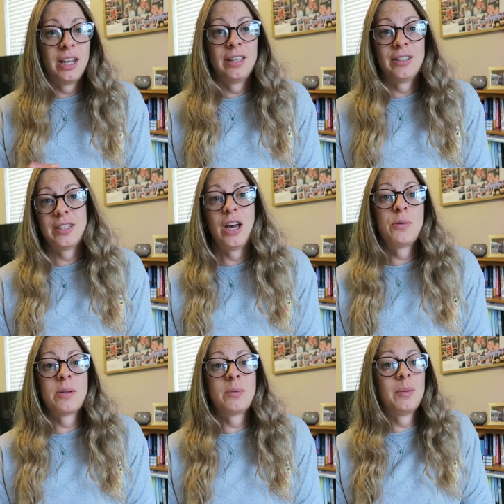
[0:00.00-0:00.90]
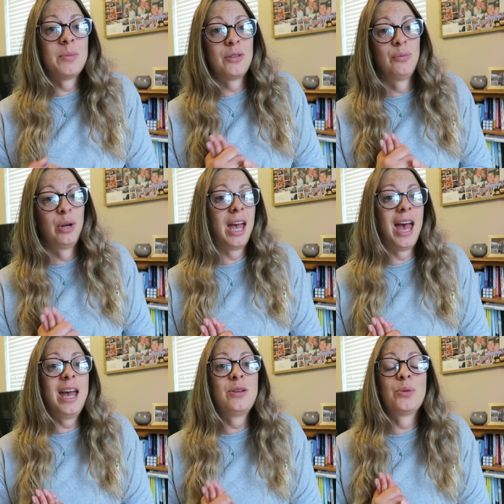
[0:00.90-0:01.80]
it does help sometimes to ring
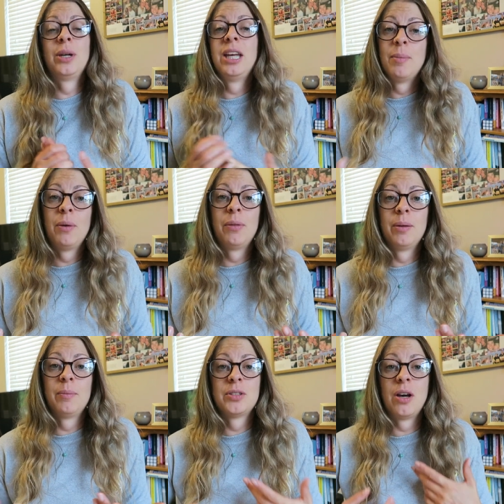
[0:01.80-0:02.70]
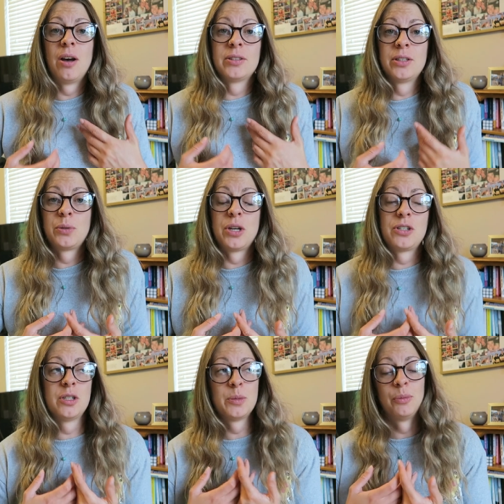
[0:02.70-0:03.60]
ahead or email them to ask those
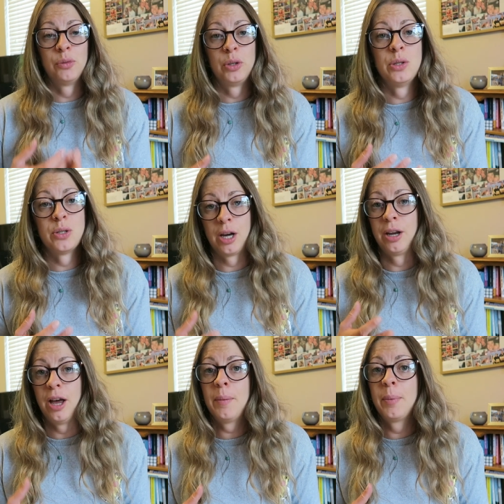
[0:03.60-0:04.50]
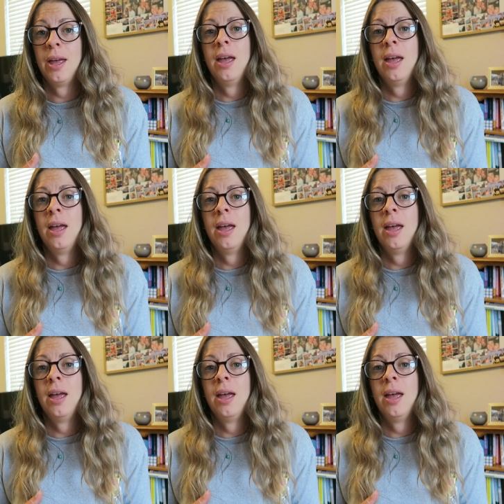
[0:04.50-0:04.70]
questions before you turn up